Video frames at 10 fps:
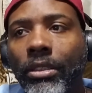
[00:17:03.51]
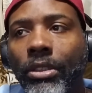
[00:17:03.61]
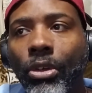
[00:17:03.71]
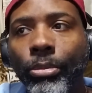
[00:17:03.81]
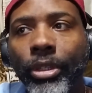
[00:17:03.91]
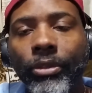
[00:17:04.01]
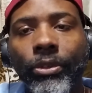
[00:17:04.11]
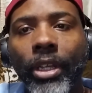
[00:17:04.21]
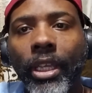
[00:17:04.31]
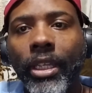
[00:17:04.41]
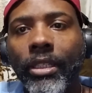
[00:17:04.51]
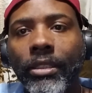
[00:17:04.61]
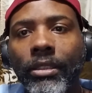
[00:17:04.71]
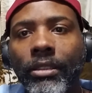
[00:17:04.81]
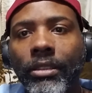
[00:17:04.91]
don't be afraid
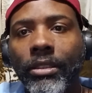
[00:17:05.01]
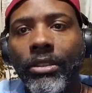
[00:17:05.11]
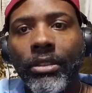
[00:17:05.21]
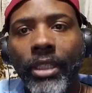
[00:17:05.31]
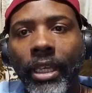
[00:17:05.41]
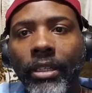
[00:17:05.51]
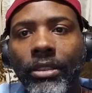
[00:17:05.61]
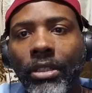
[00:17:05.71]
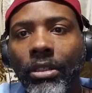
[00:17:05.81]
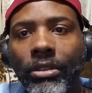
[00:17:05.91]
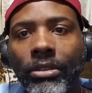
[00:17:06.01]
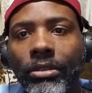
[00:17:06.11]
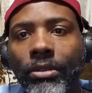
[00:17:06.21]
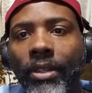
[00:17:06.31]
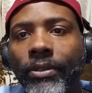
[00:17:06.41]
to sit down and talk to
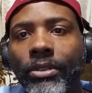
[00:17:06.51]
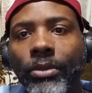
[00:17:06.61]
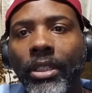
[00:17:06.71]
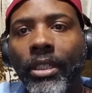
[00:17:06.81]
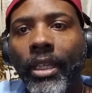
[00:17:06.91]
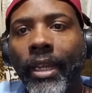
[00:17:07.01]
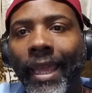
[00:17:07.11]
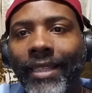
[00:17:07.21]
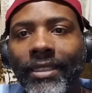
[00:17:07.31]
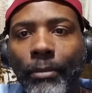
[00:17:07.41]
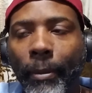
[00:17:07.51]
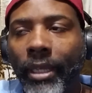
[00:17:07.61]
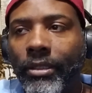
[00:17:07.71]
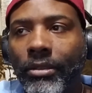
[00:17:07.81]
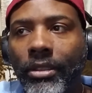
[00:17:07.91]
whoever's running it and ask them
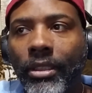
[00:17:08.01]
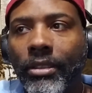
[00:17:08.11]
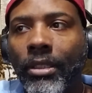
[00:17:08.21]
about those things.